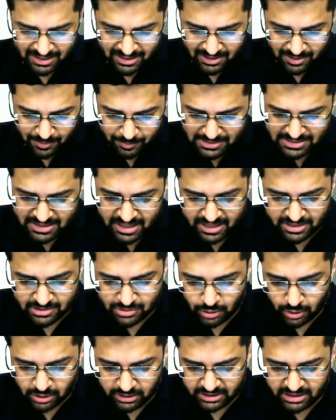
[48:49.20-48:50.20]
Miscellaneous is
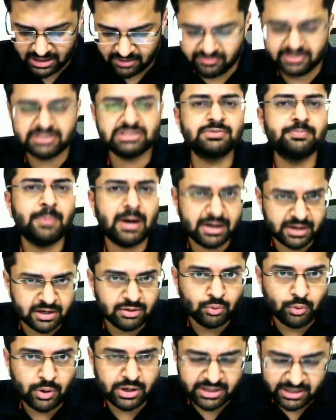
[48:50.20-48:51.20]
called the toughest part
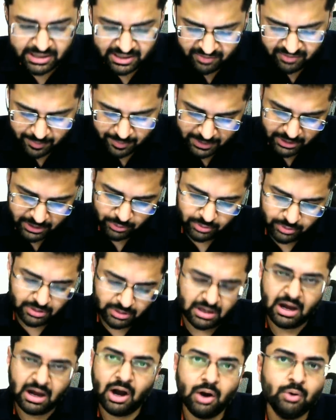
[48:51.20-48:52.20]
in quantitative aptitude.
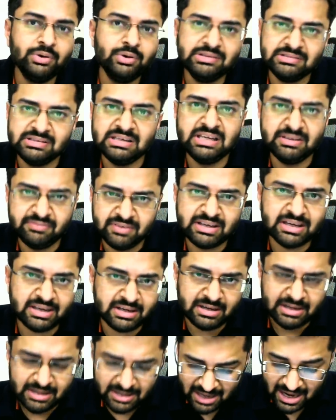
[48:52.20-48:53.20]
How easily we
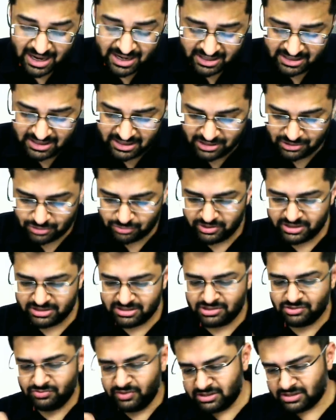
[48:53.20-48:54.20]
can handle these
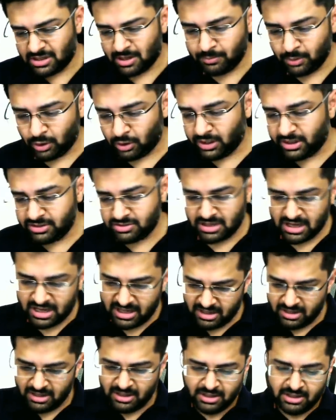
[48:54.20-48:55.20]
questions with some knowledge,
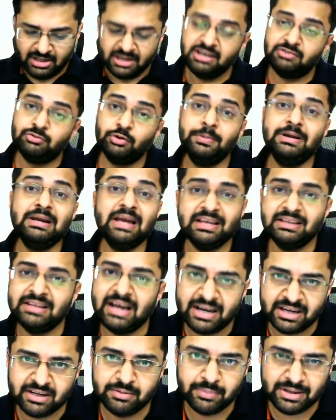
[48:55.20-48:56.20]
and it would be like
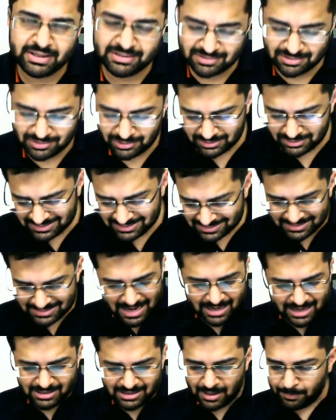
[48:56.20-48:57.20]
that in mains. So
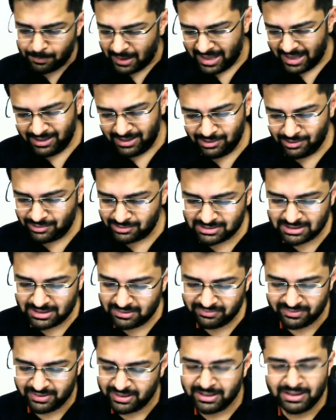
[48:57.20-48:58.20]
start applying
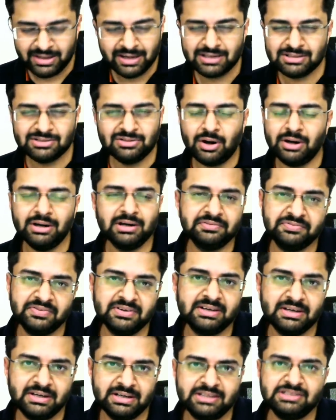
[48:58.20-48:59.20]
yourself. It's not
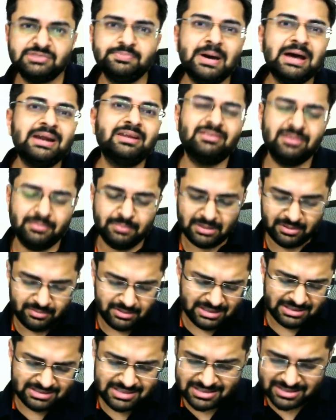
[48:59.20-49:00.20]
difficult. It's manageable. I
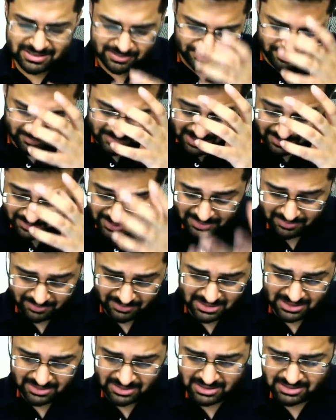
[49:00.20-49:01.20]
mean, it's just I mean,
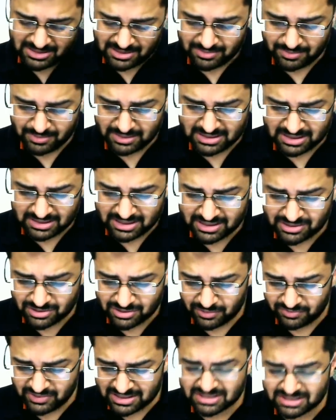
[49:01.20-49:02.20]
it, it's a it's a test
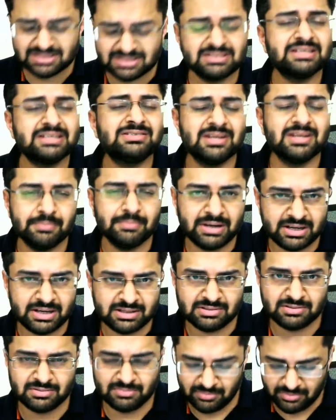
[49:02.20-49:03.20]
of just 60
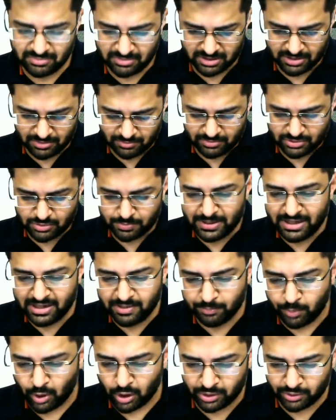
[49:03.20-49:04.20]
minutes. Uh, speed
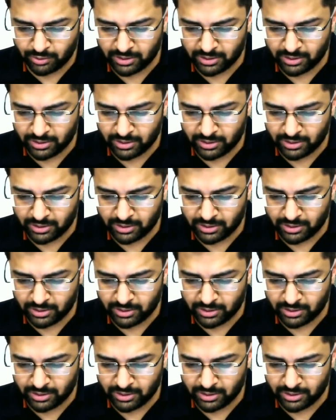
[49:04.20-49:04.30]
important in